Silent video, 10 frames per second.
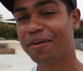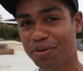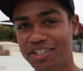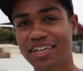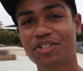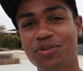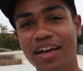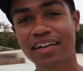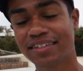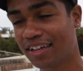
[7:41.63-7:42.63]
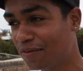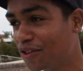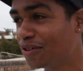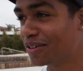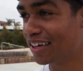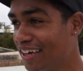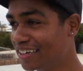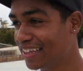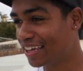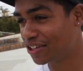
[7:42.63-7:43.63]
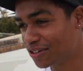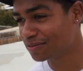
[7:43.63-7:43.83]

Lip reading: I appreciate you guys. I love you. Thank you.